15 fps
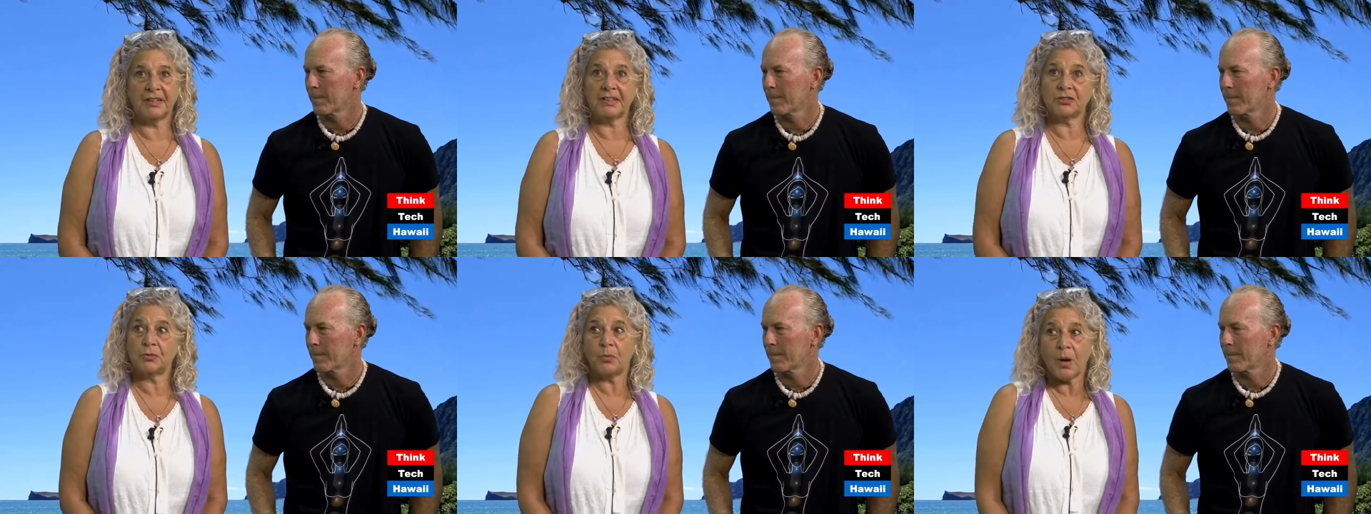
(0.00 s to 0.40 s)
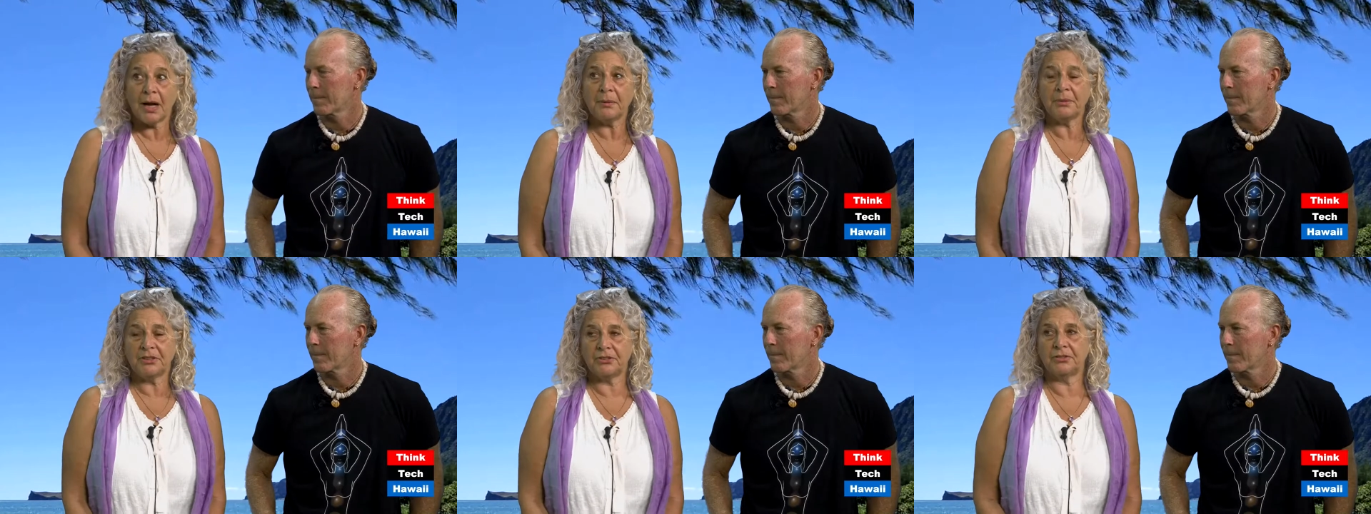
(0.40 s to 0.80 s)
Speaker 1: That's
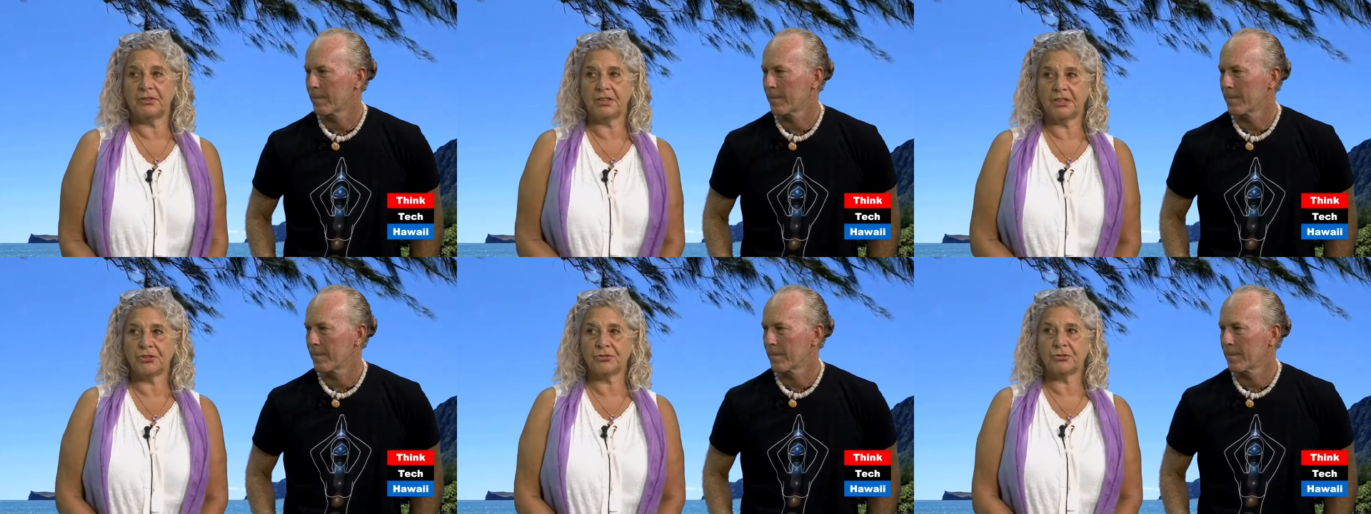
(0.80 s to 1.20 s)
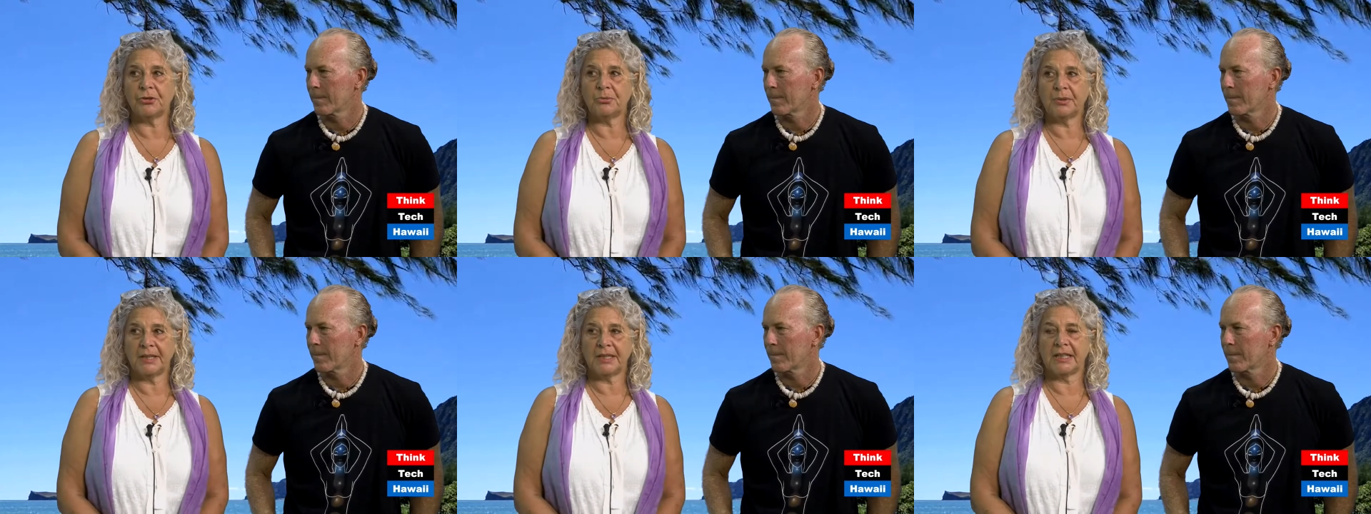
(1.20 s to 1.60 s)
why we do the
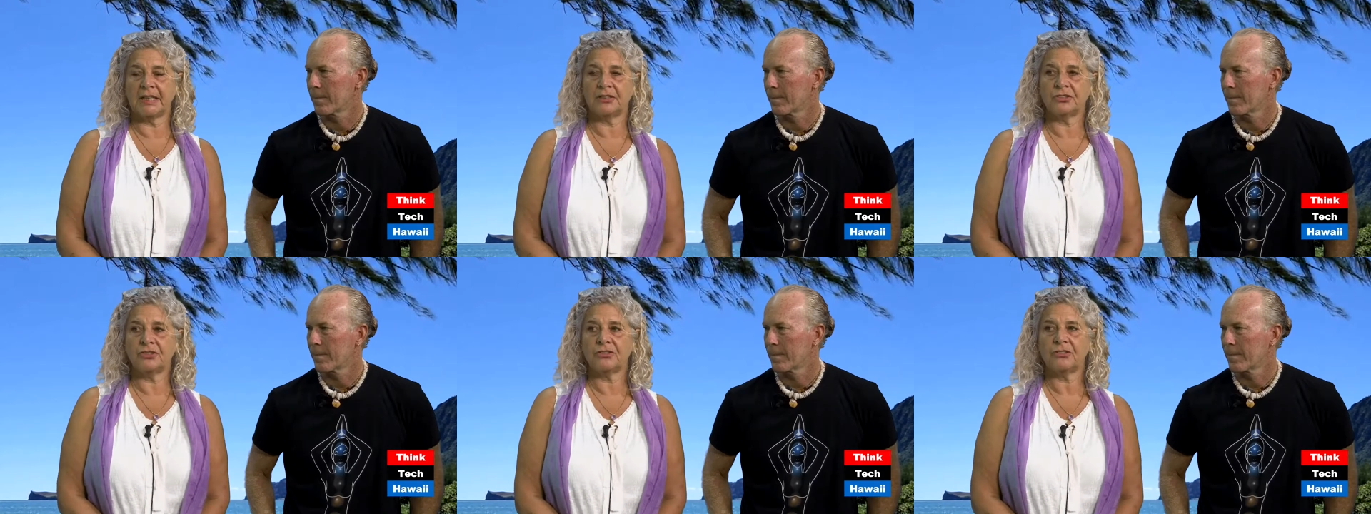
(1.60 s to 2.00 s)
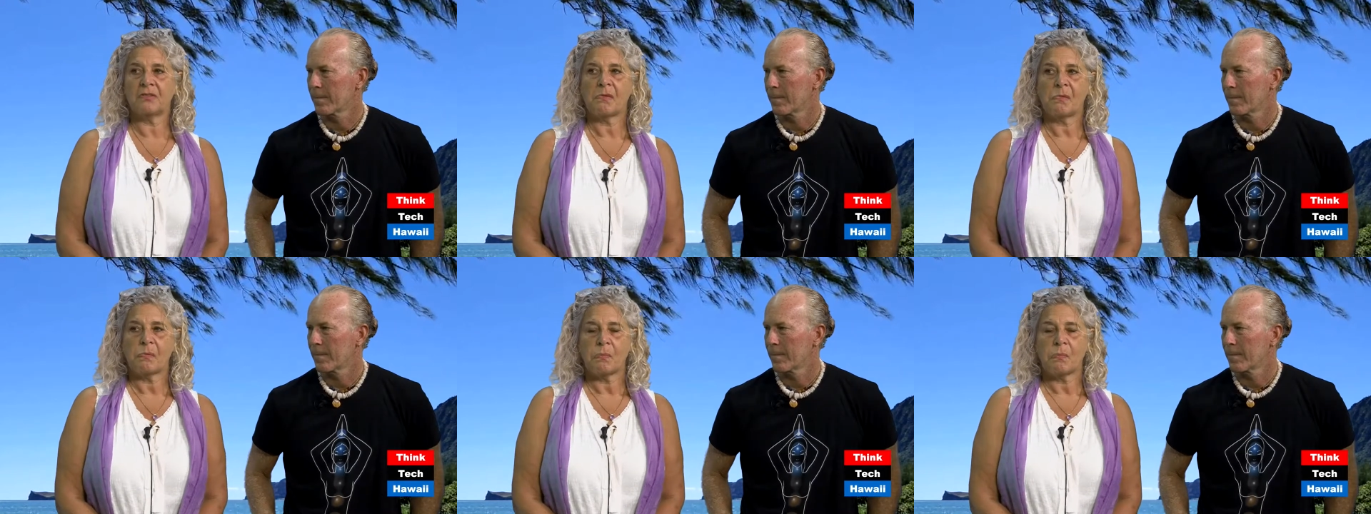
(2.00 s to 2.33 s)
intro weekends,